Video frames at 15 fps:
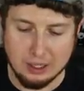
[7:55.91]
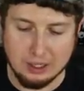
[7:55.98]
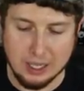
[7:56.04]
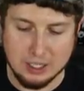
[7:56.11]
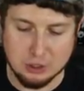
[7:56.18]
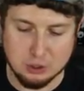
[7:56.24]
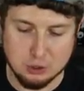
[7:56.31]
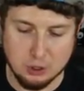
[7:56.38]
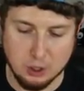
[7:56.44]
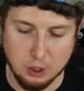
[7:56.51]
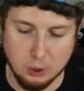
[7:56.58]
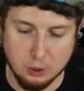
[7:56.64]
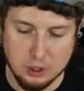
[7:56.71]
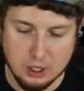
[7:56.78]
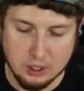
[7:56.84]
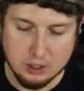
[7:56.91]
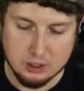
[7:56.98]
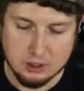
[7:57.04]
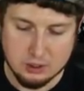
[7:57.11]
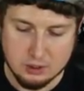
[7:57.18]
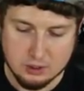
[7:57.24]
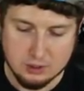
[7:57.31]
Electrode.
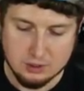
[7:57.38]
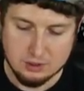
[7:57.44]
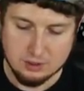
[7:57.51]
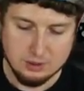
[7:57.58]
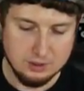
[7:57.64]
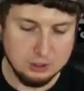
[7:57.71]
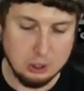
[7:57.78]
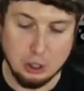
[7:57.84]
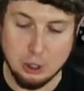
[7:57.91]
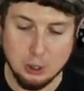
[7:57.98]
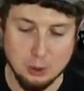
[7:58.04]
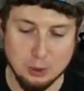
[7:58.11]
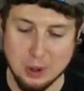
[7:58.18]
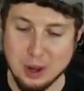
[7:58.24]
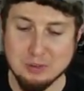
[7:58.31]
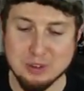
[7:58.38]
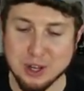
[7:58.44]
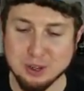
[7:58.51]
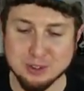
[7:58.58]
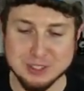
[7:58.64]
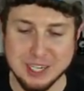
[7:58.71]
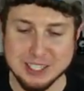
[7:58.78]
Two of
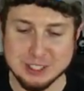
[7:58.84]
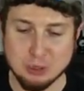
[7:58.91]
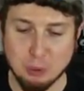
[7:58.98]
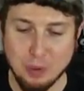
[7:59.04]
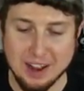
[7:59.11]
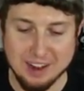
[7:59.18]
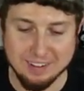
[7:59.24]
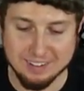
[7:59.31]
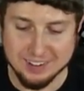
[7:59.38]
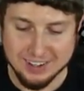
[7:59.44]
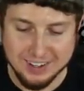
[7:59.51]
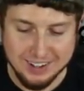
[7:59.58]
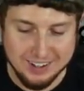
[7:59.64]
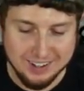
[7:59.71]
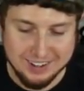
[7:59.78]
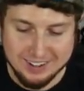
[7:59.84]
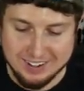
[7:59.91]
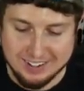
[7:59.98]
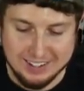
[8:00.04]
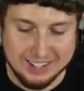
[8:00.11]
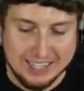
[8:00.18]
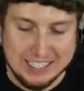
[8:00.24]
those as well.
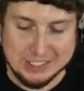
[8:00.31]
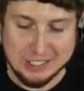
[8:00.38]
Like I